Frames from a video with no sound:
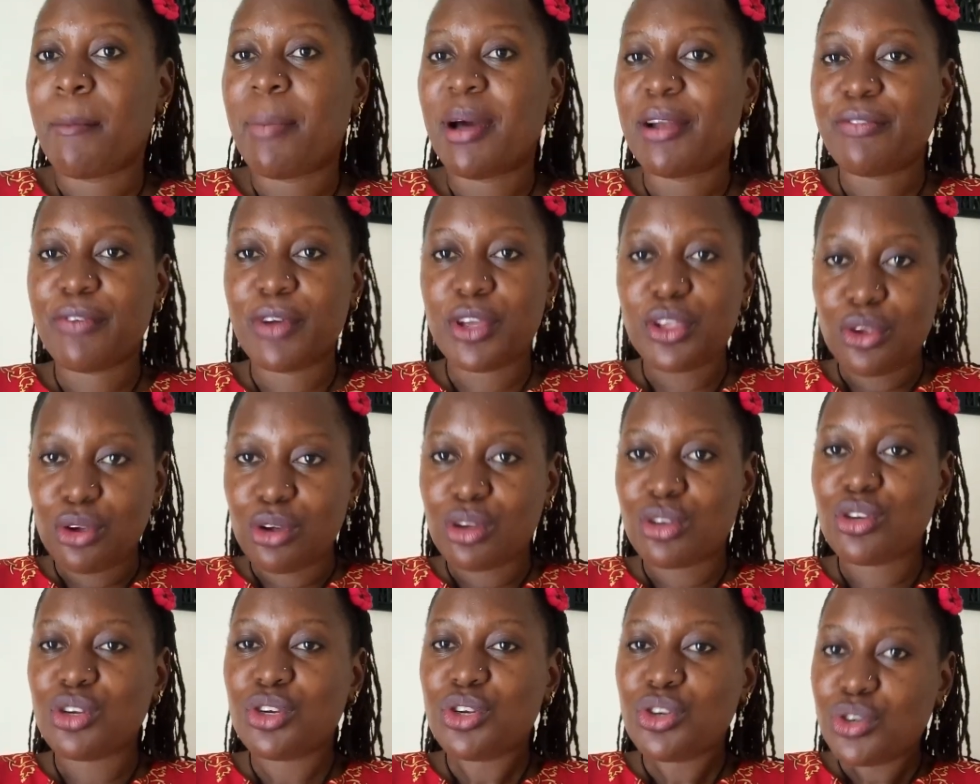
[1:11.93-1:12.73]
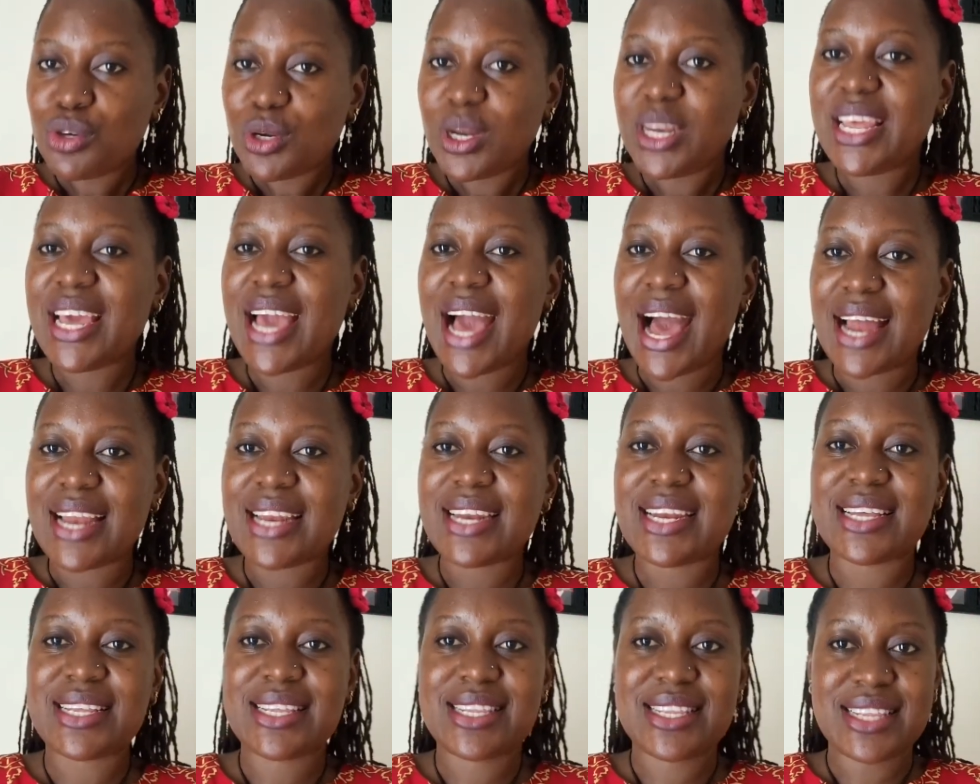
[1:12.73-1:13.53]
But for you to truly
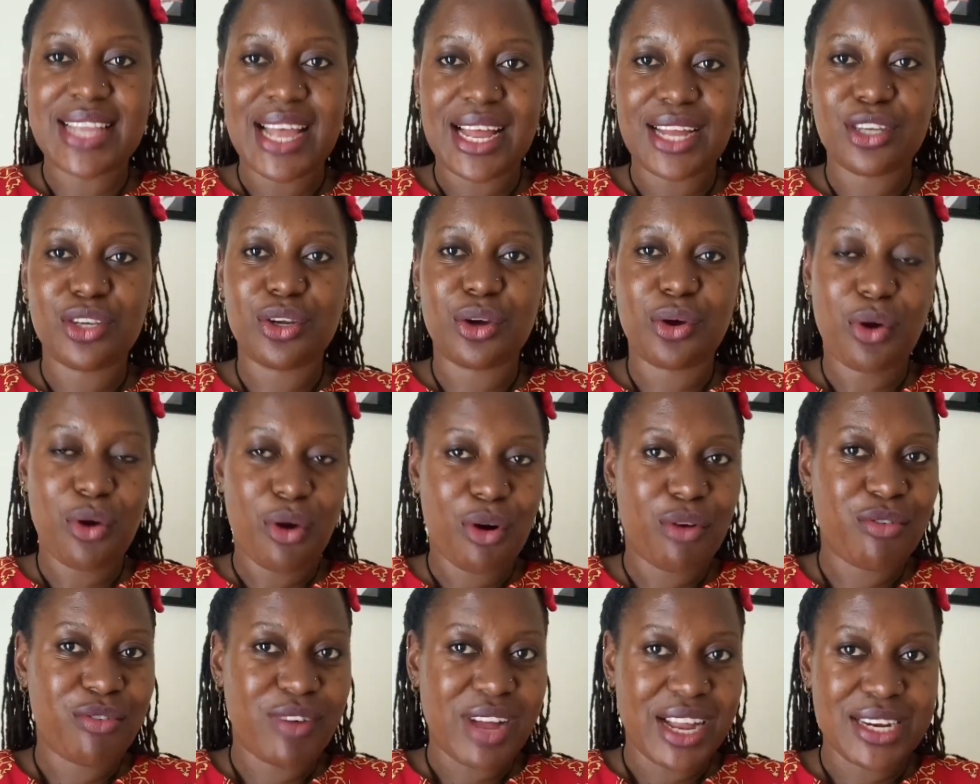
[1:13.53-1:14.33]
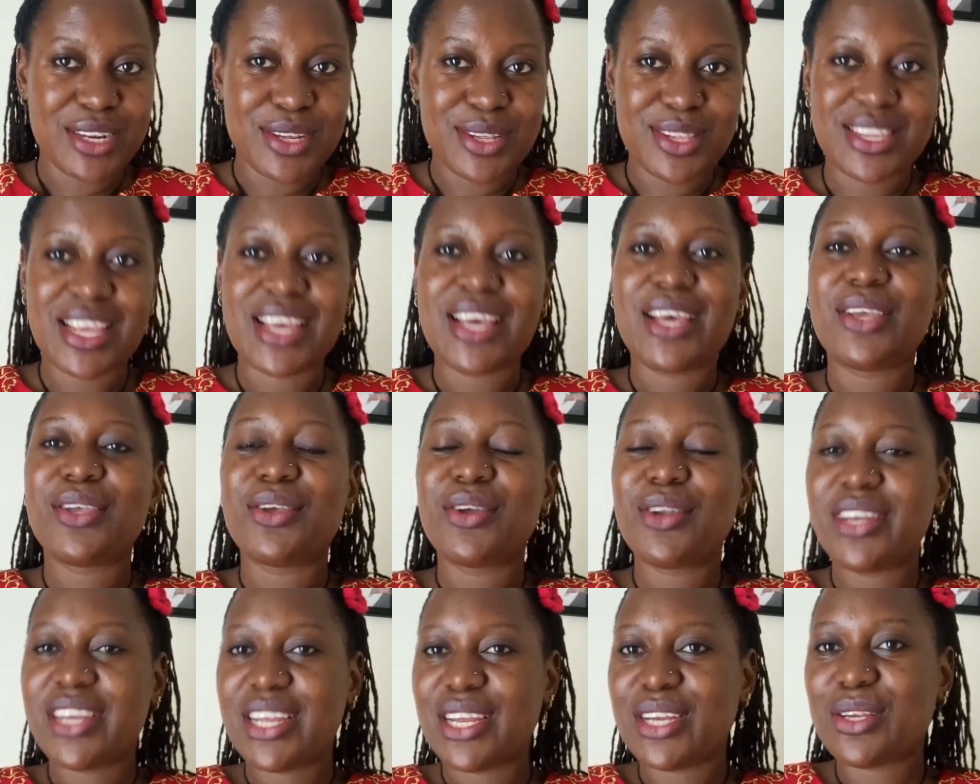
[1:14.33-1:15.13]
understand your core values,
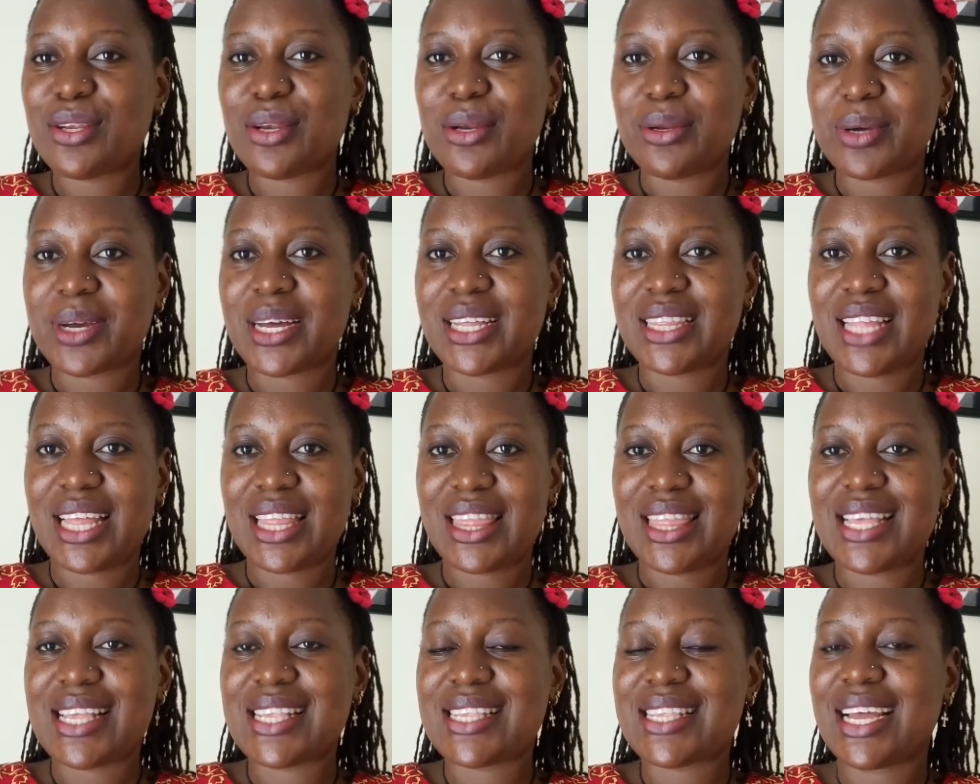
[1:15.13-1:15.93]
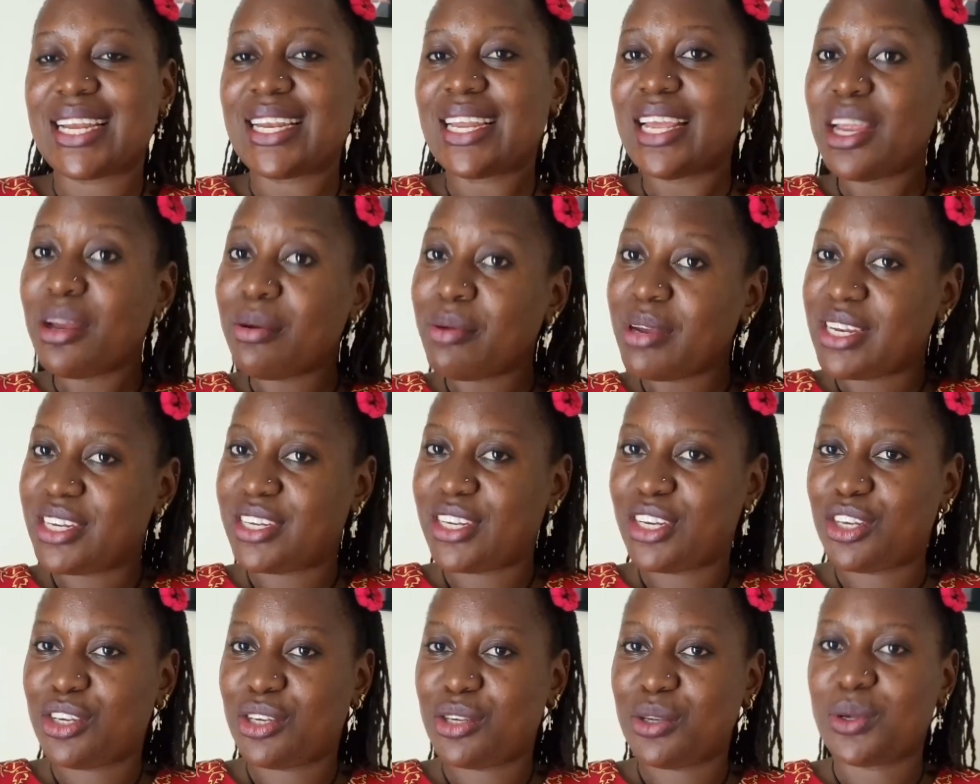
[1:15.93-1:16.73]
you need to look at the things that
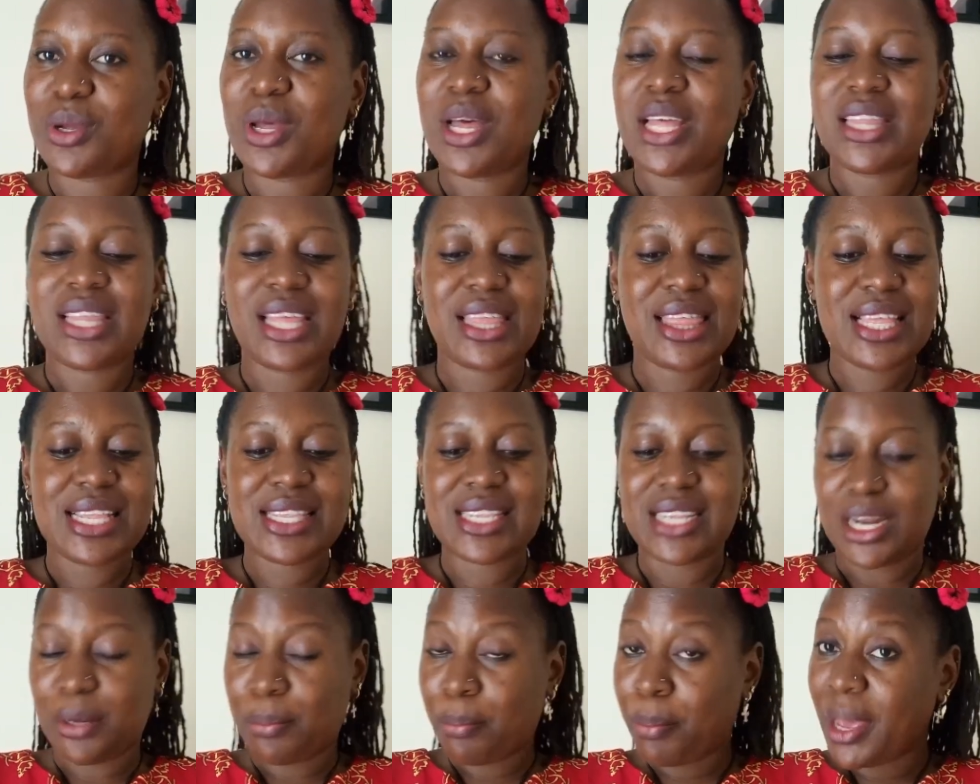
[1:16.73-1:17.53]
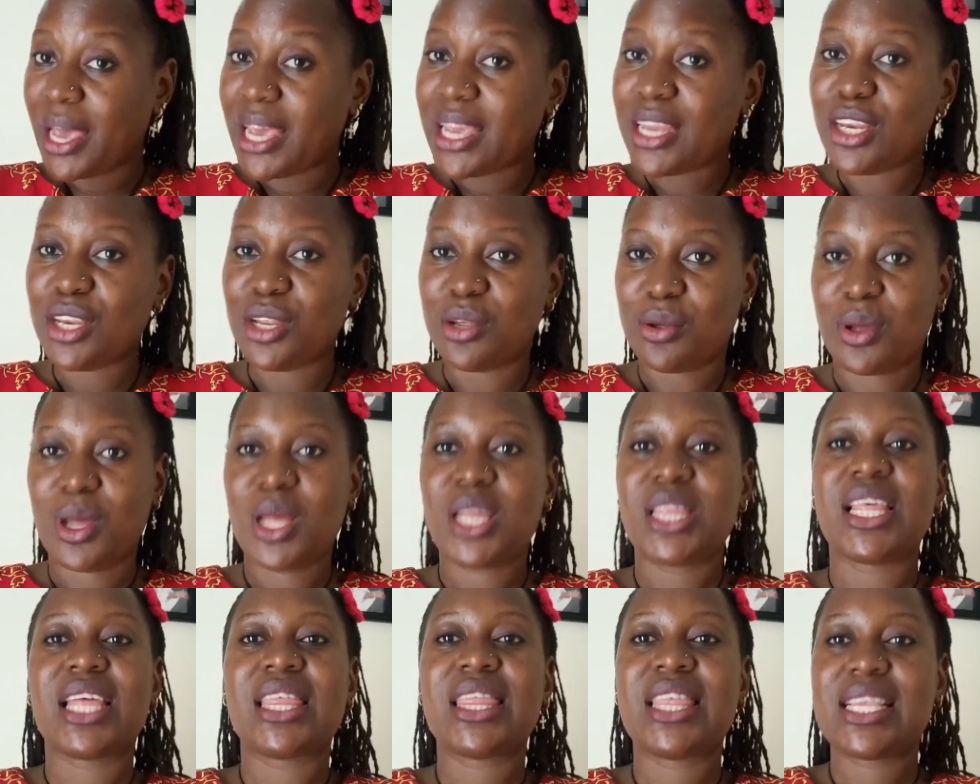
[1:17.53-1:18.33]
irritate you, the things that pain you,
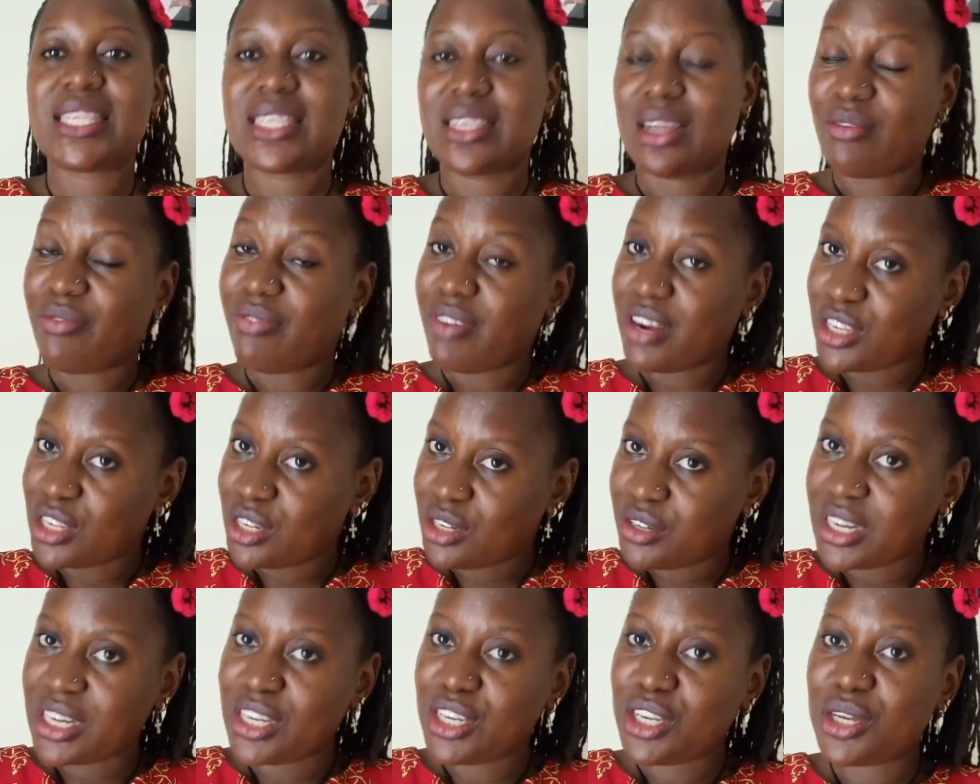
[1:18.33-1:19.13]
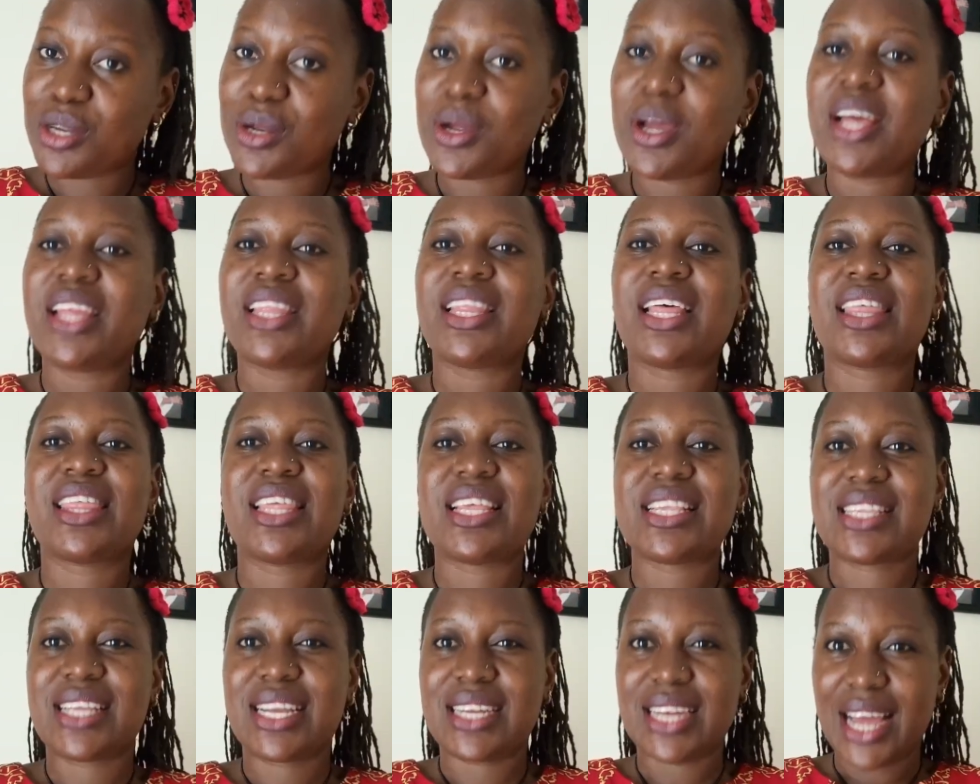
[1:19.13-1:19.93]
the things that frustrate you, the
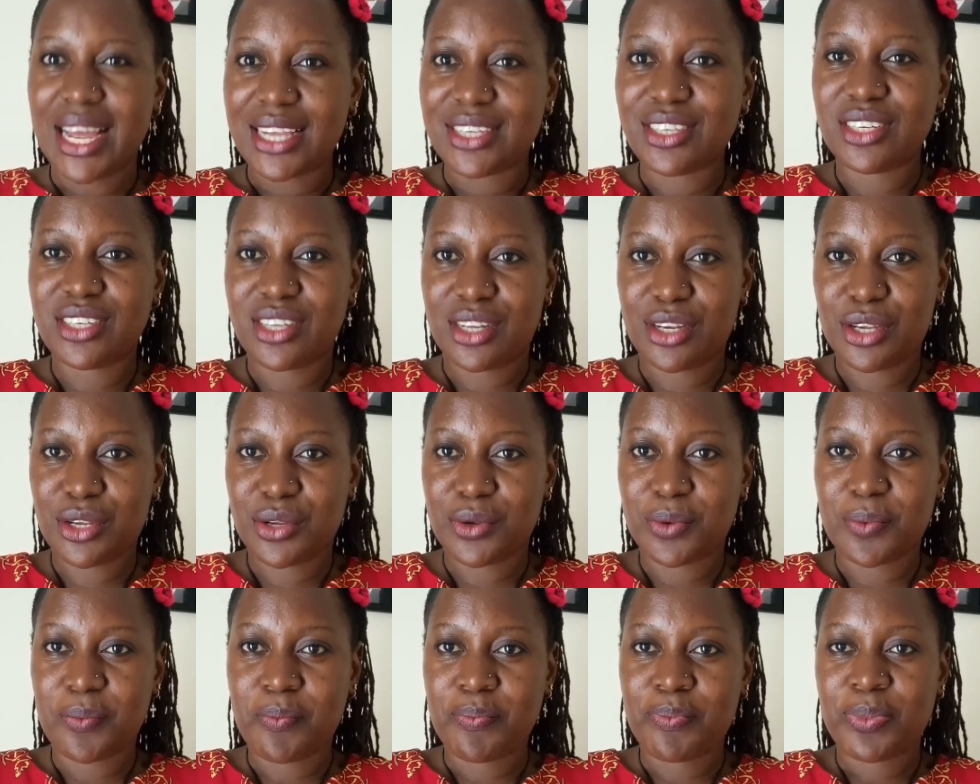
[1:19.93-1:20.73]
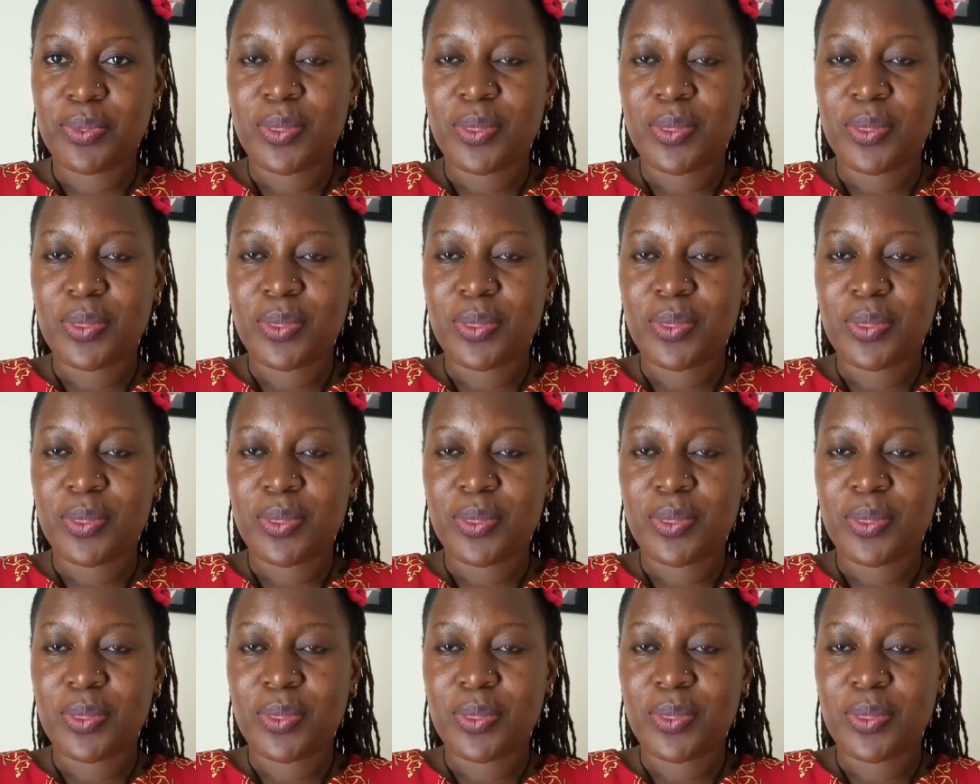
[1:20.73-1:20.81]
things that agitate you.